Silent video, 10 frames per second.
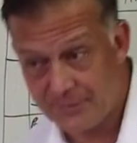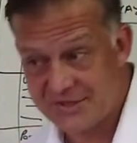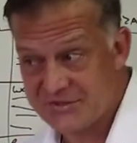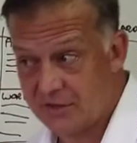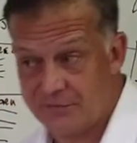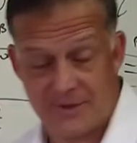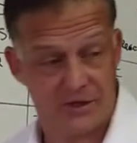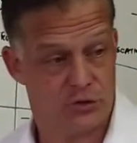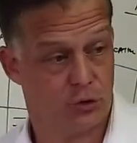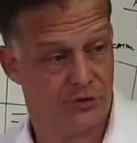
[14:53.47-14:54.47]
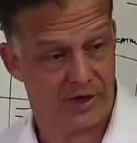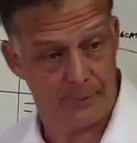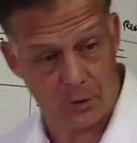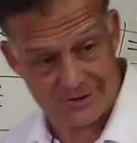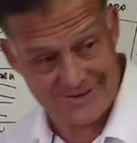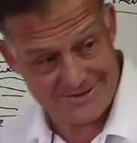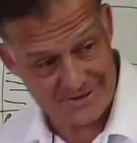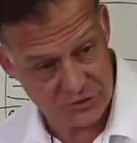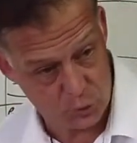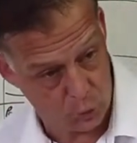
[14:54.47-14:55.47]
from myself, making sure that I'm not
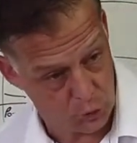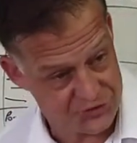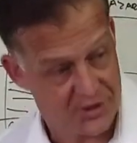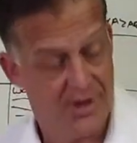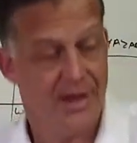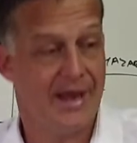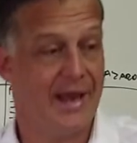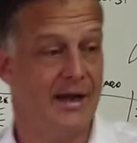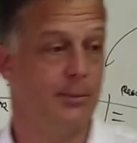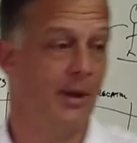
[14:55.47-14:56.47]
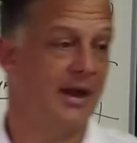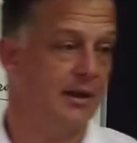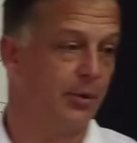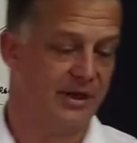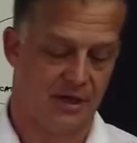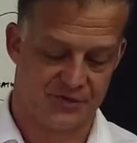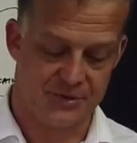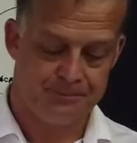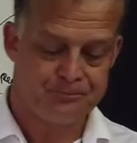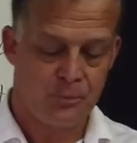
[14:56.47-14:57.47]
cutting towards anybody
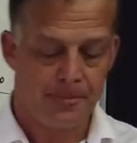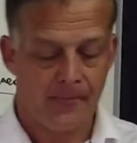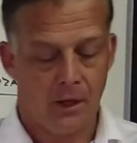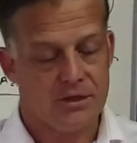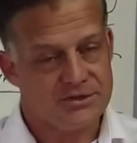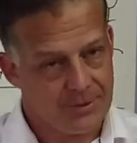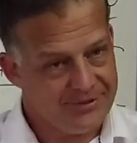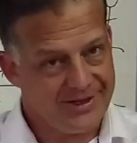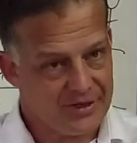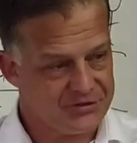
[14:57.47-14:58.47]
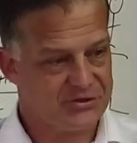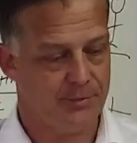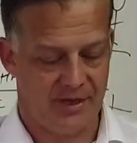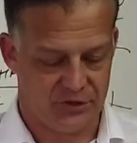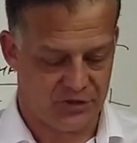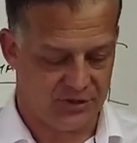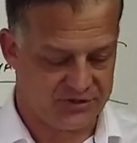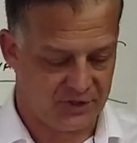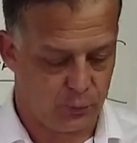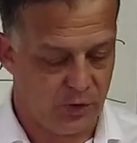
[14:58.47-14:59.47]
else. Something else to mention is
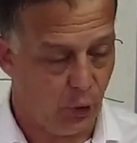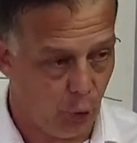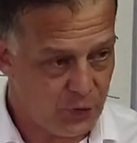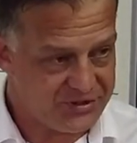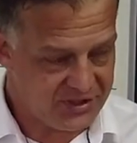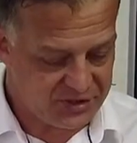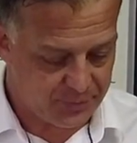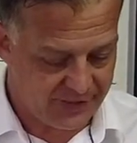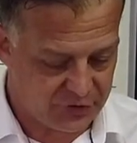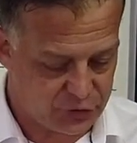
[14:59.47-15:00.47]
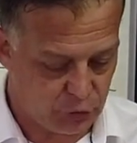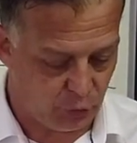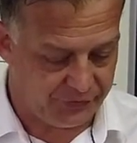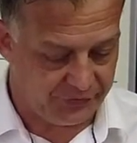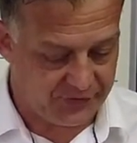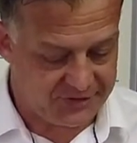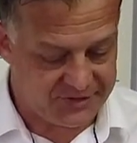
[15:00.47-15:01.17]
that we always need to make sure that the